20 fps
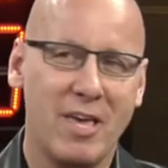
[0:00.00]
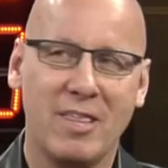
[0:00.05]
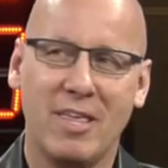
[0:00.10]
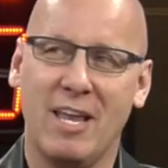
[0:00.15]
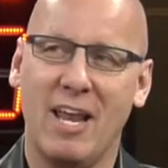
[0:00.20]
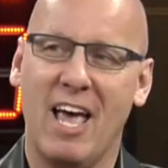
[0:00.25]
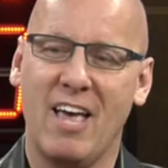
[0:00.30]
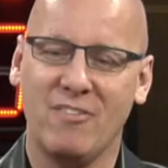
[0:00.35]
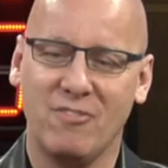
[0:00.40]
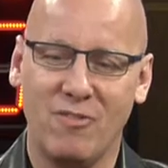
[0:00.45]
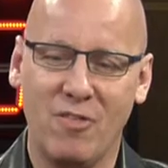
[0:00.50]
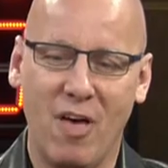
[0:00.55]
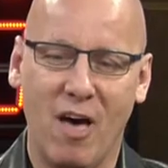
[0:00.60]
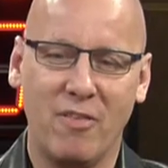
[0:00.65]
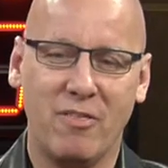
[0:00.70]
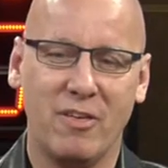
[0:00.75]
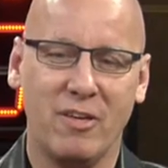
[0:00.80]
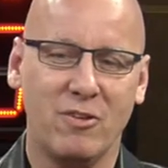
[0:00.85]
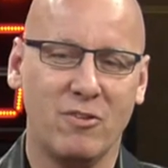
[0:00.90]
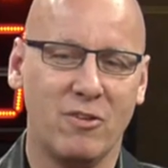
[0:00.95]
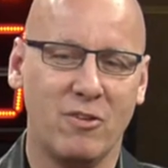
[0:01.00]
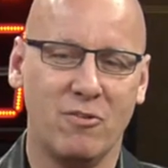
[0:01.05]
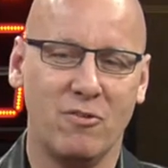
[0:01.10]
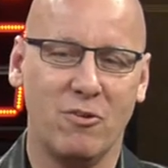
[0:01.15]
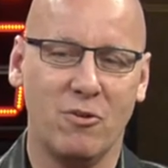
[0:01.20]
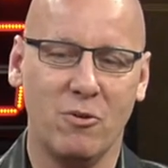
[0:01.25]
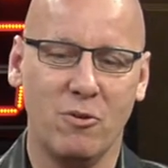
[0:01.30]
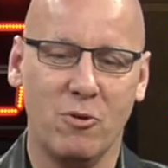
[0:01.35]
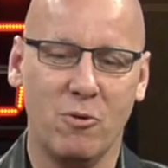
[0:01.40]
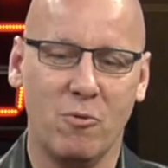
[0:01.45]
that has nothing to
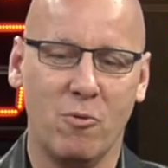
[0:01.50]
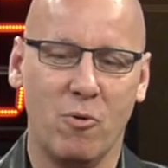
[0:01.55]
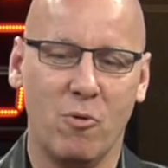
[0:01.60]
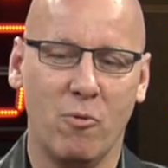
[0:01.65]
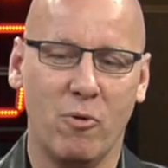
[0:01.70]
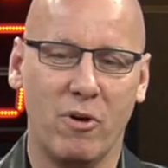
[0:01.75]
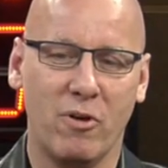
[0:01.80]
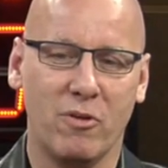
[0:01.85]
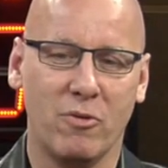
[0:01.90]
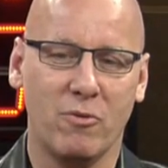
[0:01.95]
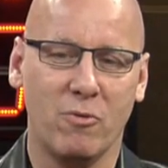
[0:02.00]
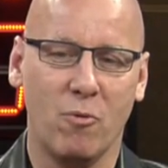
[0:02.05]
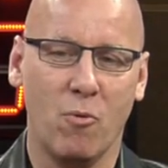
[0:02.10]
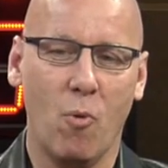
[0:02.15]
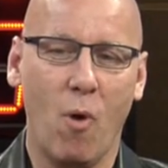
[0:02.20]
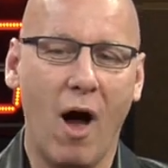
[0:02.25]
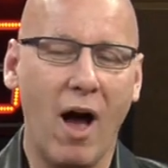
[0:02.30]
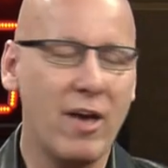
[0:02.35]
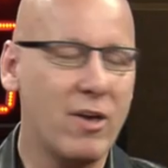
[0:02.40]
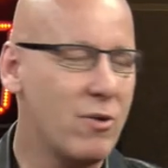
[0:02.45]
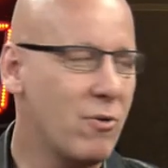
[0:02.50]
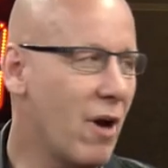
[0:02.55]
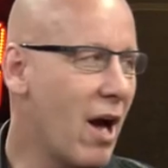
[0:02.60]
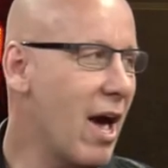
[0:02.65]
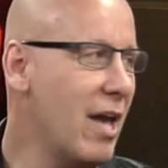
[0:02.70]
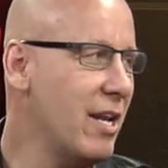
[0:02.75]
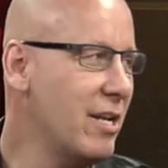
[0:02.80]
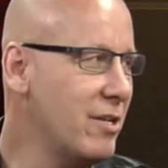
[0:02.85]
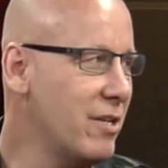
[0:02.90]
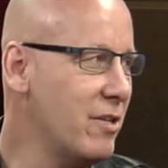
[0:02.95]
do with why you
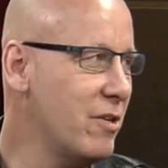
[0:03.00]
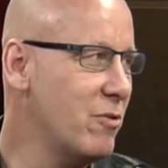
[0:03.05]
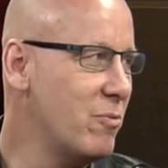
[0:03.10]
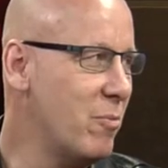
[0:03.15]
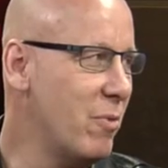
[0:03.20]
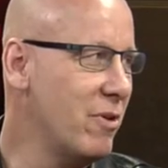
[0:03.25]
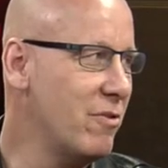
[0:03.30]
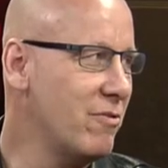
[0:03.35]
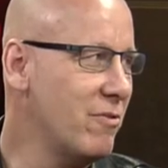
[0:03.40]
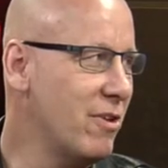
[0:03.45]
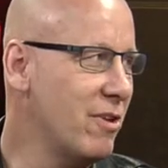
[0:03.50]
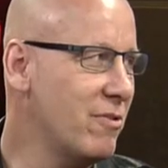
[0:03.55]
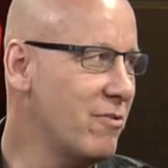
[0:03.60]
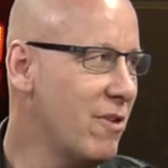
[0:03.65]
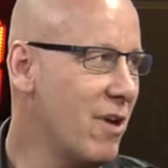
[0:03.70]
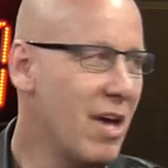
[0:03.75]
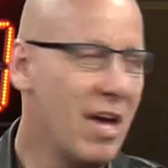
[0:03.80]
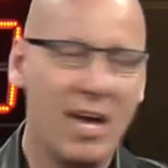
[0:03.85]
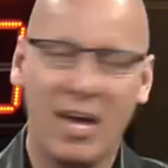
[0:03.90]
got into this business,